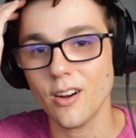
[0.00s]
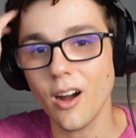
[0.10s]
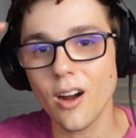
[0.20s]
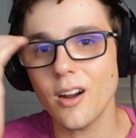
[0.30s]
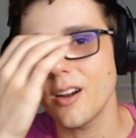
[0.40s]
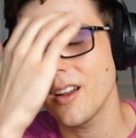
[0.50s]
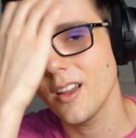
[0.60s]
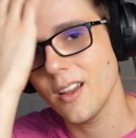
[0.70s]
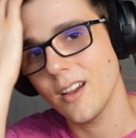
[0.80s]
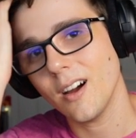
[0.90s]
are
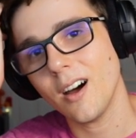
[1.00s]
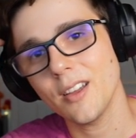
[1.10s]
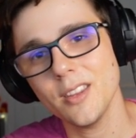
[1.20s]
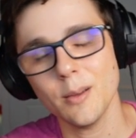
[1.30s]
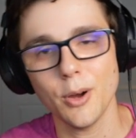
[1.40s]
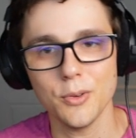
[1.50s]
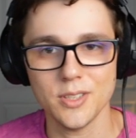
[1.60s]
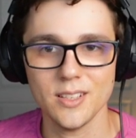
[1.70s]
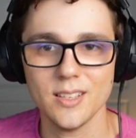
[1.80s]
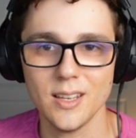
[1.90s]
on the
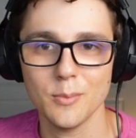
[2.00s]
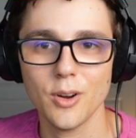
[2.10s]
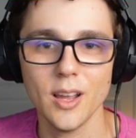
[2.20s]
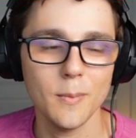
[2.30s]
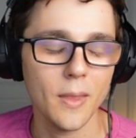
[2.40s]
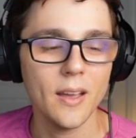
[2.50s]
opposing team, right?